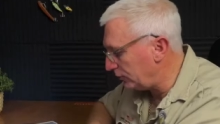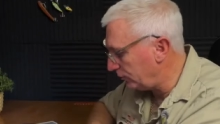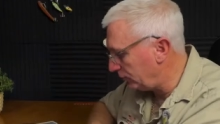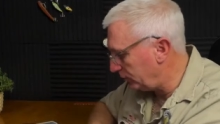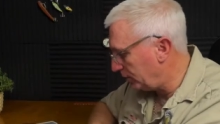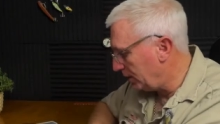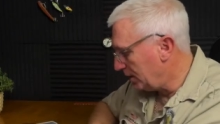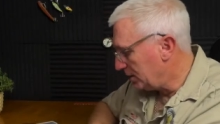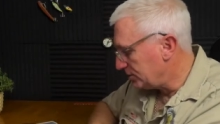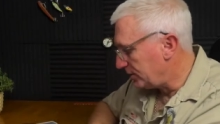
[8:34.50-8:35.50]
too.
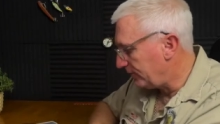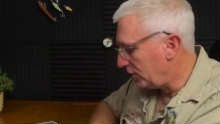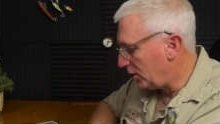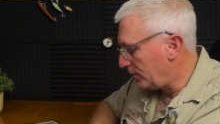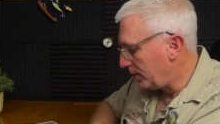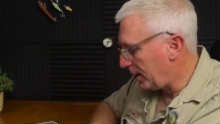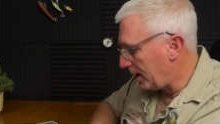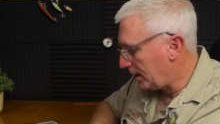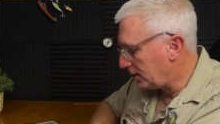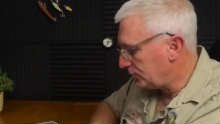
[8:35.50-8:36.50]
So if you go
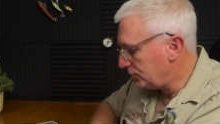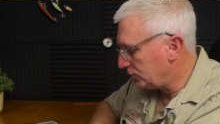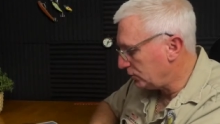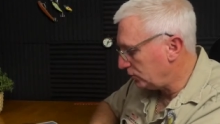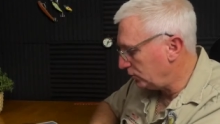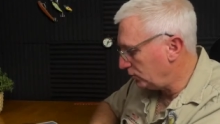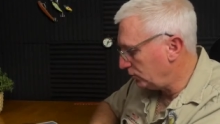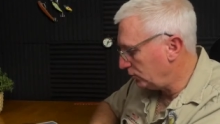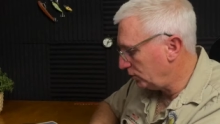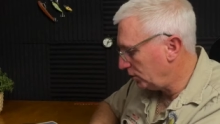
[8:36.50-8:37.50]
back
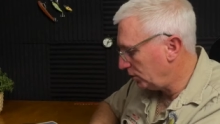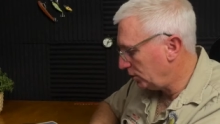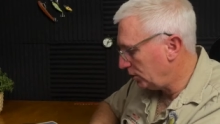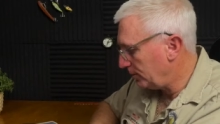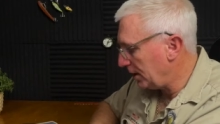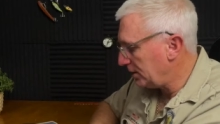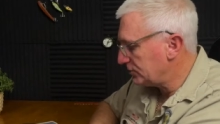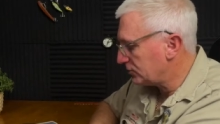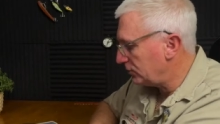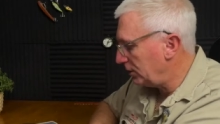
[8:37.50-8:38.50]
to your main
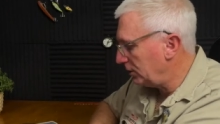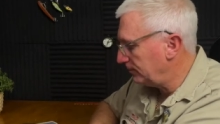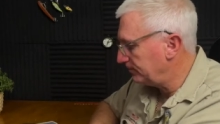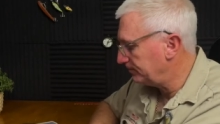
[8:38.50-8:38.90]
screen,